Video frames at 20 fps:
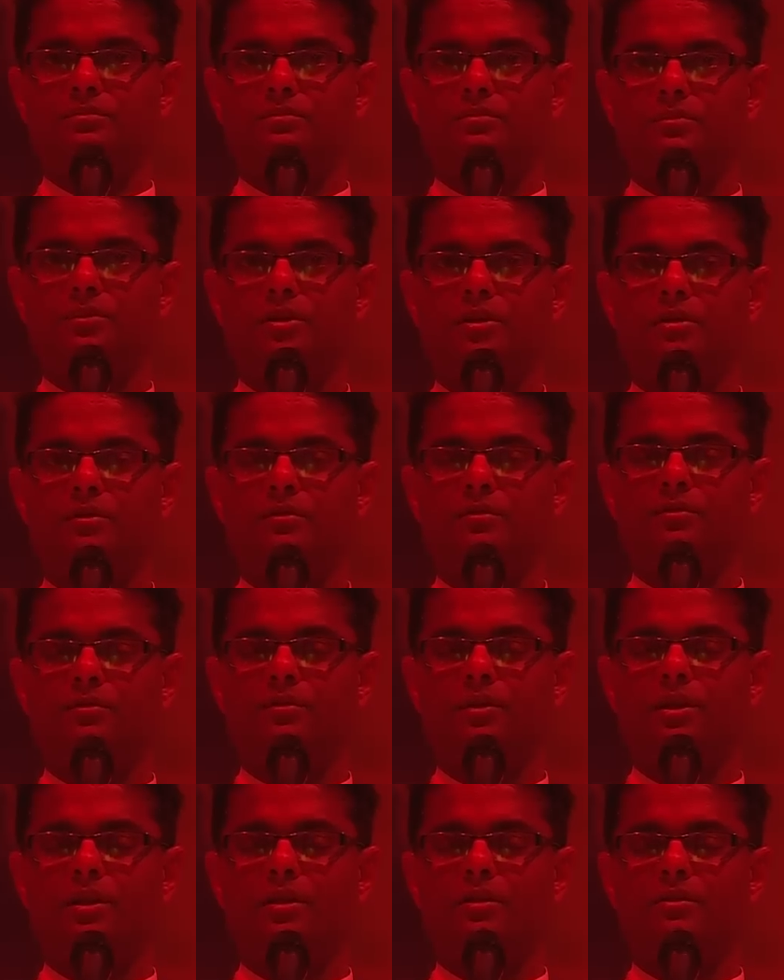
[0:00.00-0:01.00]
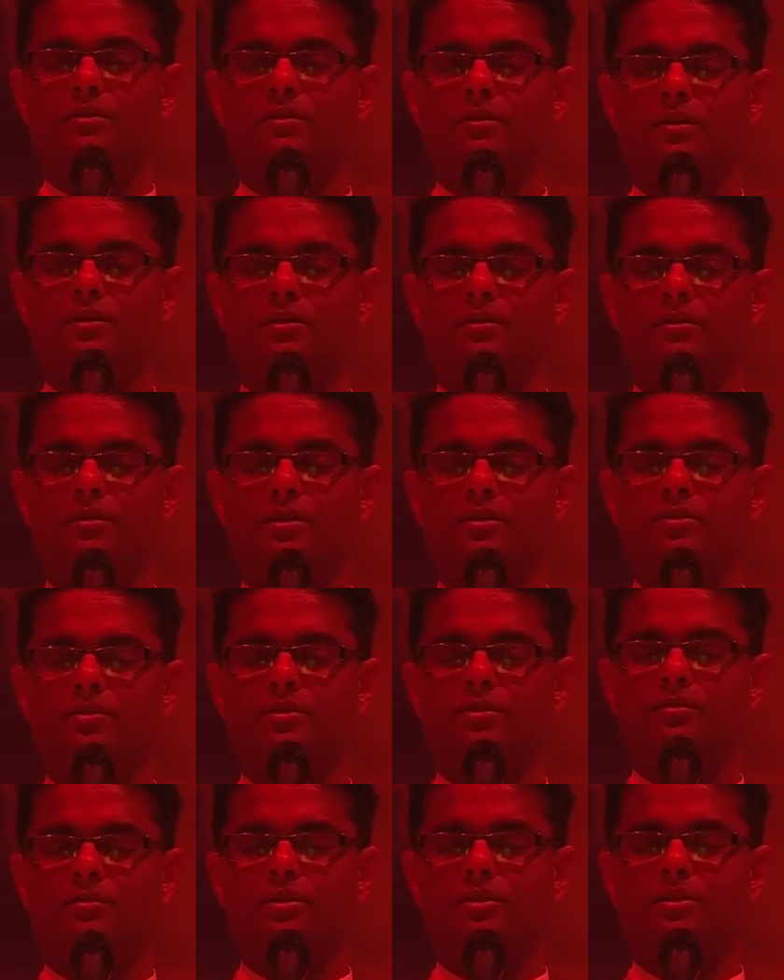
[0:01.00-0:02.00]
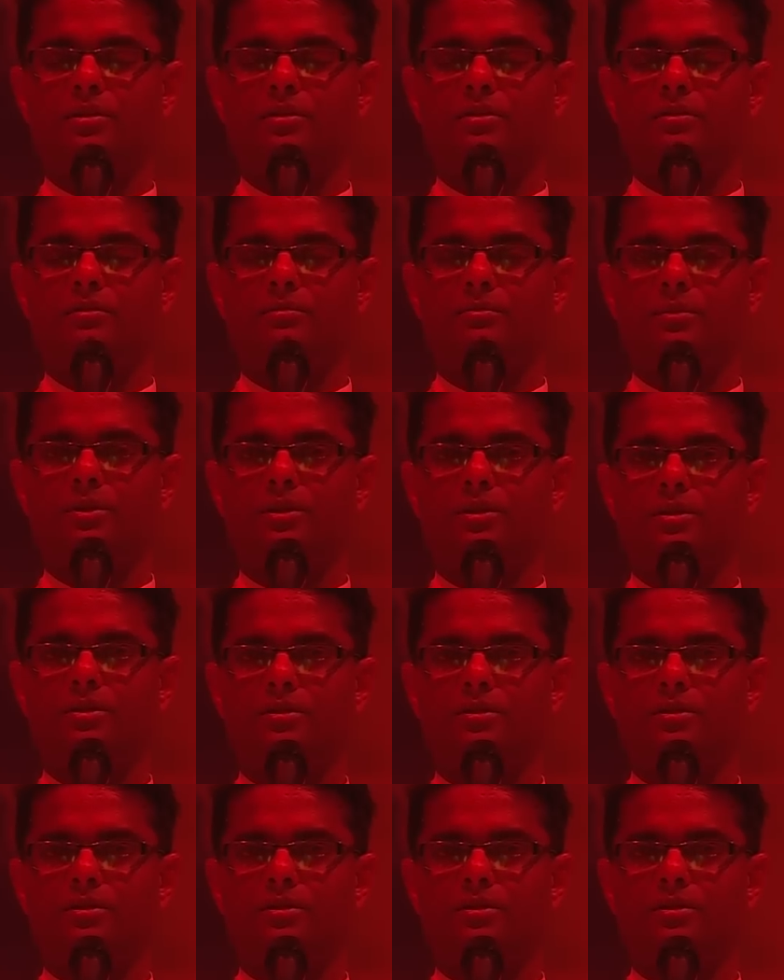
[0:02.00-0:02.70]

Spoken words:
Deep feelings are surging within me.